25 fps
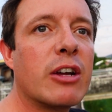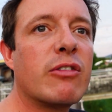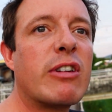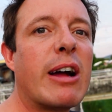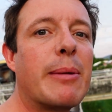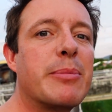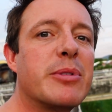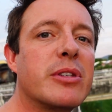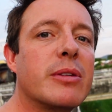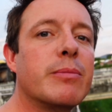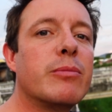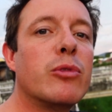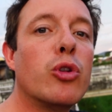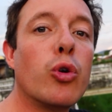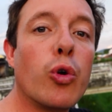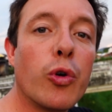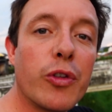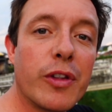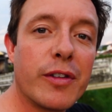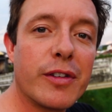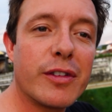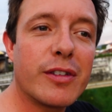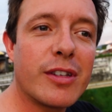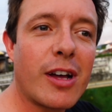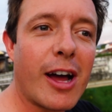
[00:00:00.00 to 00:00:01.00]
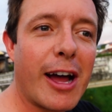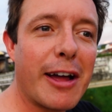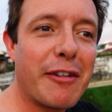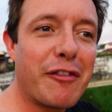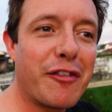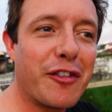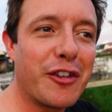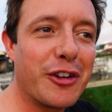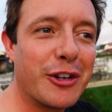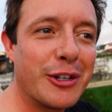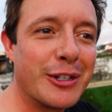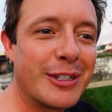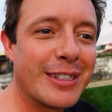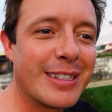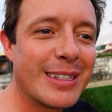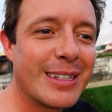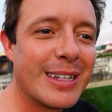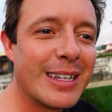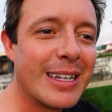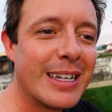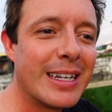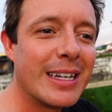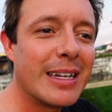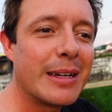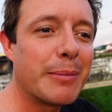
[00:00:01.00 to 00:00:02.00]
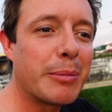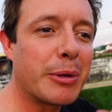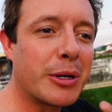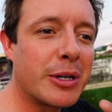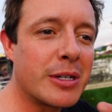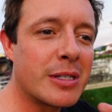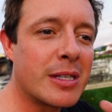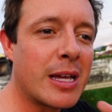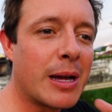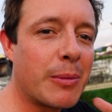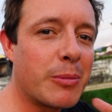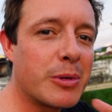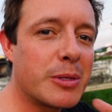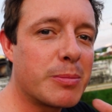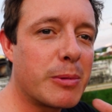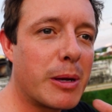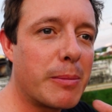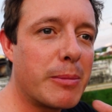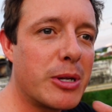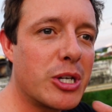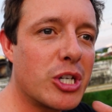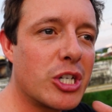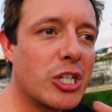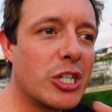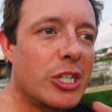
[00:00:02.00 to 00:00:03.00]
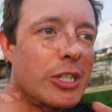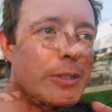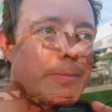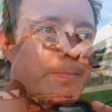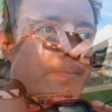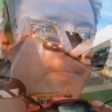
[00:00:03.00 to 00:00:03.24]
Grab some northern Thai food, because that was my mission.